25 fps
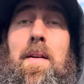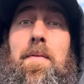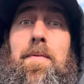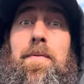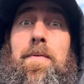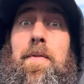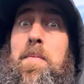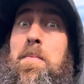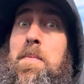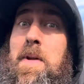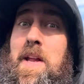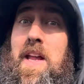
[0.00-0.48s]

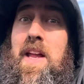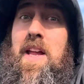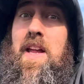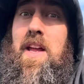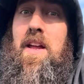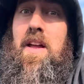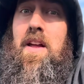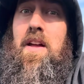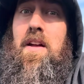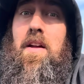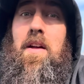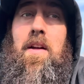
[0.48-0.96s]
For
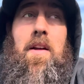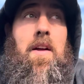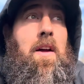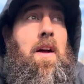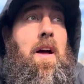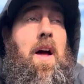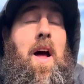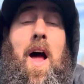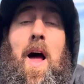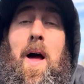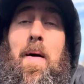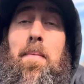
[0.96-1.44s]
me,
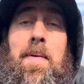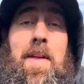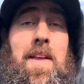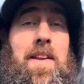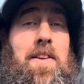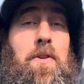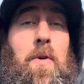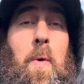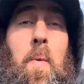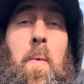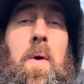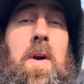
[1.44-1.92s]
I'm
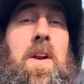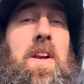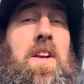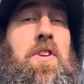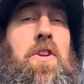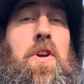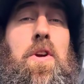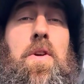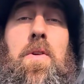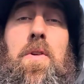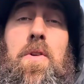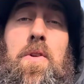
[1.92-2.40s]
at
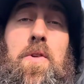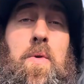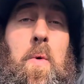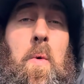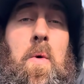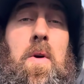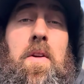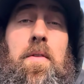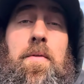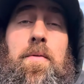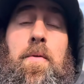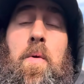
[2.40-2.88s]
22 to
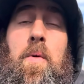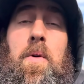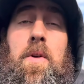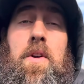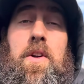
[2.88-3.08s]
24